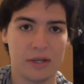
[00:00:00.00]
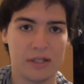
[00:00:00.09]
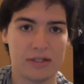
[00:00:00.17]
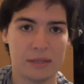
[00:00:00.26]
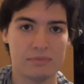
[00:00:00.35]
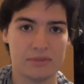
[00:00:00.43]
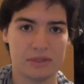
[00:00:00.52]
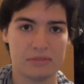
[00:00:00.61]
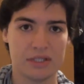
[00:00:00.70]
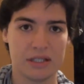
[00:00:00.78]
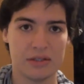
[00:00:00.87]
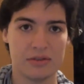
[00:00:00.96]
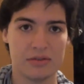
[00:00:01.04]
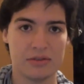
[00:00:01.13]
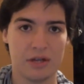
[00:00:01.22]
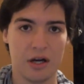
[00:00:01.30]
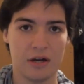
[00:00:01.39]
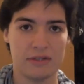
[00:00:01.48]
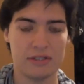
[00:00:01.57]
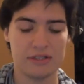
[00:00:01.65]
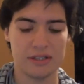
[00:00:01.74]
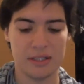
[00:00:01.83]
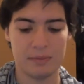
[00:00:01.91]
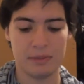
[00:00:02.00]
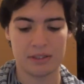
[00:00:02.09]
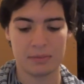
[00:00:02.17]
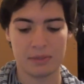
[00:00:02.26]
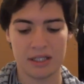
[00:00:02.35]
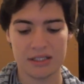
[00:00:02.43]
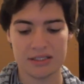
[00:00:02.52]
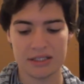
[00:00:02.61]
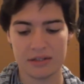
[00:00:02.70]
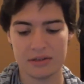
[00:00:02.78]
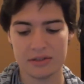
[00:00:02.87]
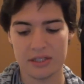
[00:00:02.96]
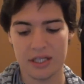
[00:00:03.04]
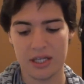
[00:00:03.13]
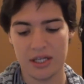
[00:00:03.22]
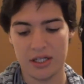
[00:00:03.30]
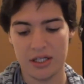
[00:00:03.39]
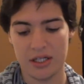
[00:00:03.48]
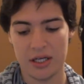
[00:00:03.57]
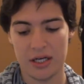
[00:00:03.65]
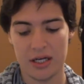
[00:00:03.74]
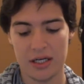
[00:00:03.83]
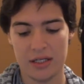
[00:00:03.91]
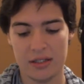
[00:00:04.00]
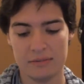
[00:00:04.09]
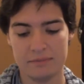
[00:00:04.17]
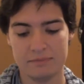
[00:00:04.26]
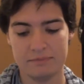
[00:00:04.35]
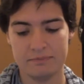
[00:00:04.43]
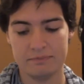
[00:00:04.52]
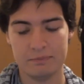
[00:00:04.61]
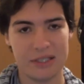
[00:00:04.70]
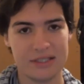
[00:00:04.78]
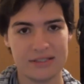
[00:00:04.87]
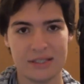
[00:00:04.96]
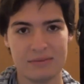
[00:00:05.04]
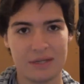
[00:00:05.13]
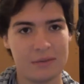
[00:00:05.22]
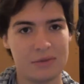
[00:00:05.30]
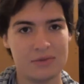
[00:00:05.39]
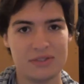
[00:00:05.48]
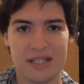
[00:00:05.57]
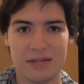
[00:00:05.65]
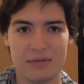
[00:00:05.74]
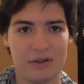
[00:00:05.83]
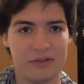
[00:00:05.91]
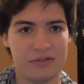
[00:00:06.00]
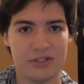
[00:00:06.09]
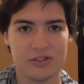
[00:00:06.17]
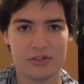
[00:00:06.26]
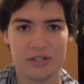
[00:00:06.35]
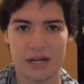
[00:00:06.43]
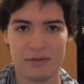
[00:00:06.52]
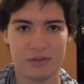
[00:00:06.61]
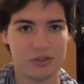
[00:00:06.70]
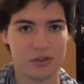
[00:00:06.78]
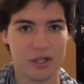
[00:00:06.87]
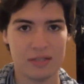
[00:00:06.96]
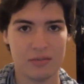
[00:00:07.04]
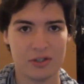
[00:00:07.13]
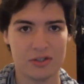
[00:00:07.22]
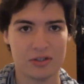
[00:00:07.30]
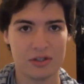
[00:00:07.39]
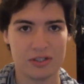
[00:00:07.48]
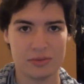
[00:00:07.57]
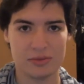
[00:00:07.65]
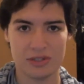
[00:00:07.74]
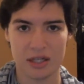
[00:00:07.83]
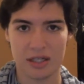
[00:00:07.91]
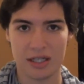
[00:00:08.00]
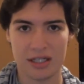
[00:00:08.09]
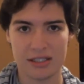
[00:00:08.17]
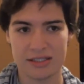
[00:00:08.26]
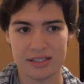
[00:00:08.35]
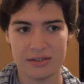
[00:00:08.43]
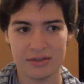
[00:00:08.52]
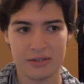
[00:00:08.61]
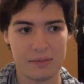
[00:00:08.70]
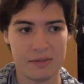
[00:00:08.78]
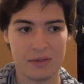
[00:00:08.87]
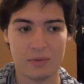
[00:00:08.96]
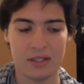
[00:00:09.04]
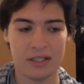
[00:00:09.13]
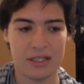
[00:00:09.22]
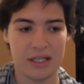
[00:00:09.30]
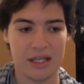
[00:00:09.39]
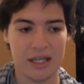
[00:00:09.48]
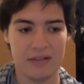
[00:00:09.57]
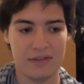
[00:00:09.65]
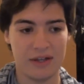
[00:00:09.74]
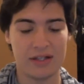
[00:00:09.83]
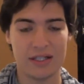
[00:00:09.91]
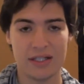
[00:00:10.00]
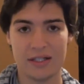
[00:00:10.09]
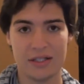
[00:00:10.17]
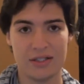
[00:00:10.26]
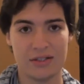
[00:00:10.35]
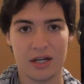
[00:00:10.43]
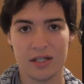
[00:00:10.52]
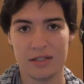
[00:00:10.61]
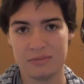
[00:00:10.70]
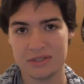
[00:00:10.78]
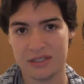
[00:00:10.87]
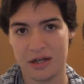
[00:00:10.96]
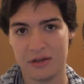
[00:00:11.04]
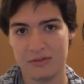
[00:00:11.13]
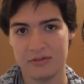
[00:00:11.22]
up some skills. Obviously, he picked up a lot of skills. But at the same time, he was never officially ever trained in martial arts. He was taught a lot of skill. I mean, really, if anything, he taught himself.